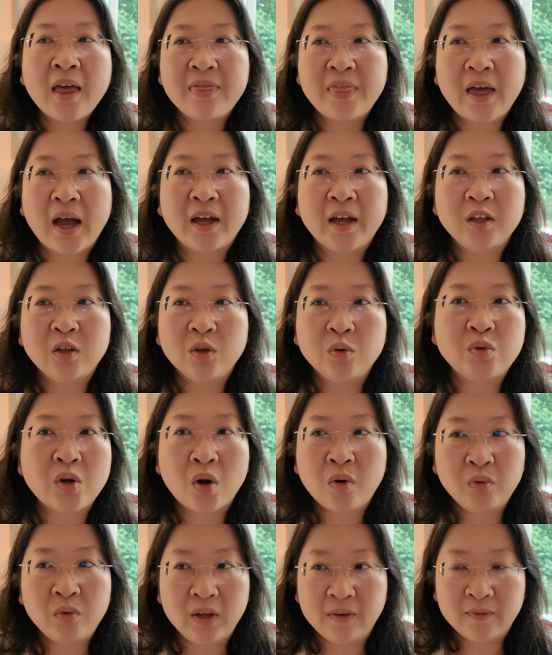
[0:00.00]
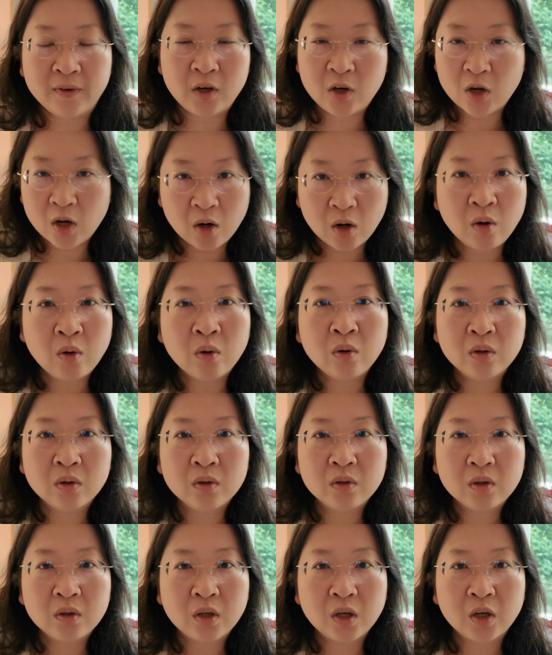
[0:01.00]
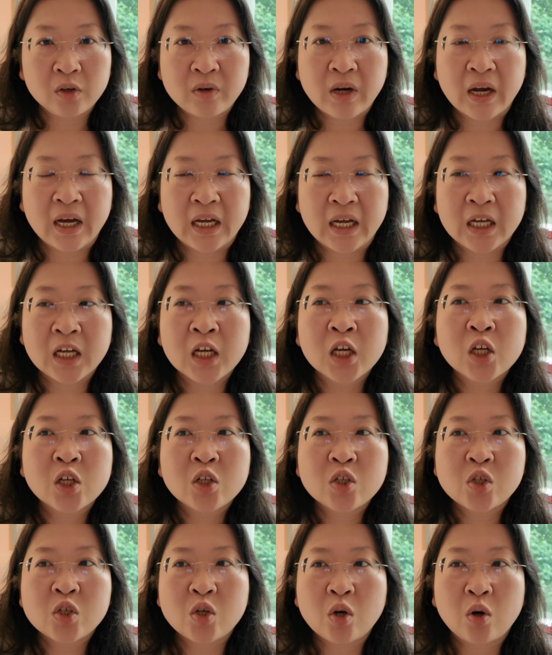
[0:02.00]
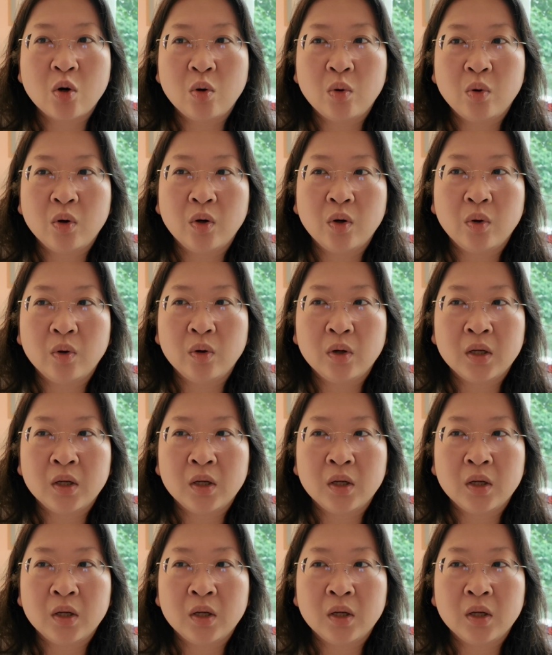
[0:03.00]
that you don't even know. Okay. So